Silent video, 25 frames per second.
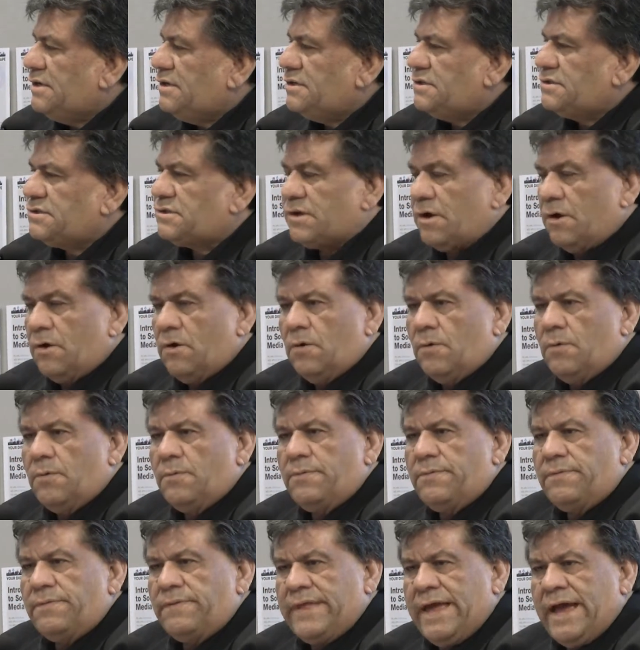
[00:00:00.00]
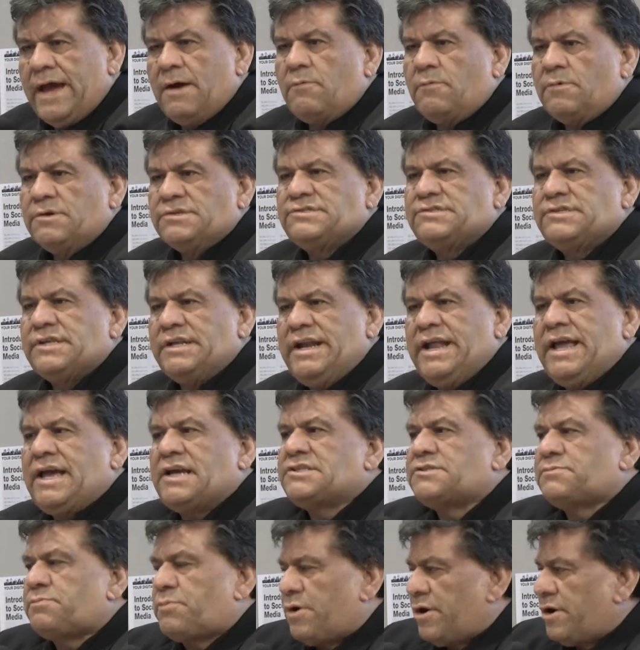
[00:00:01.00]
So that was the
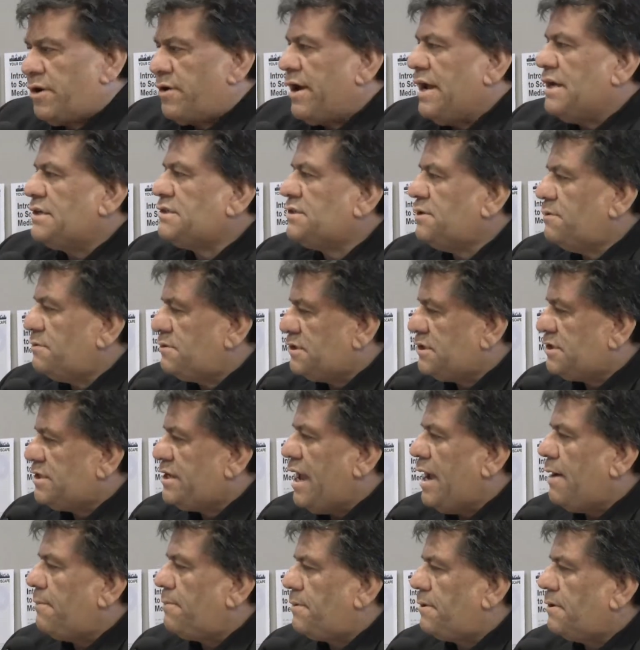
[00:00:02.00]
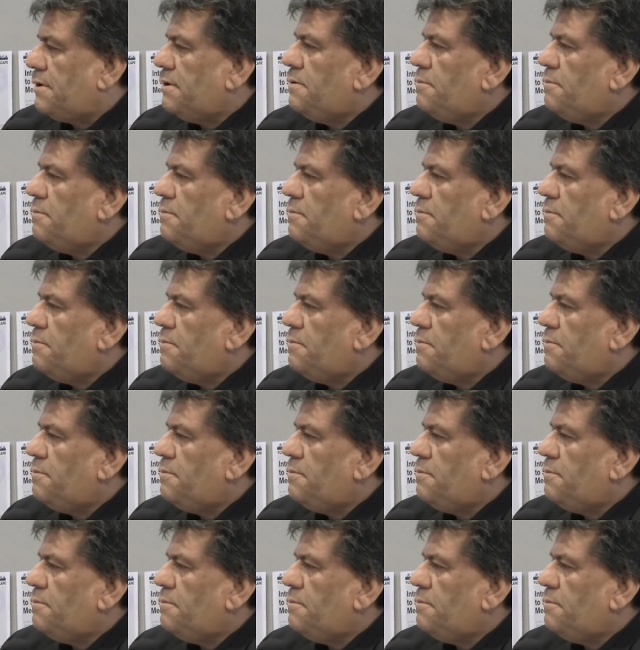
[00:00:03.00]
next progressive step.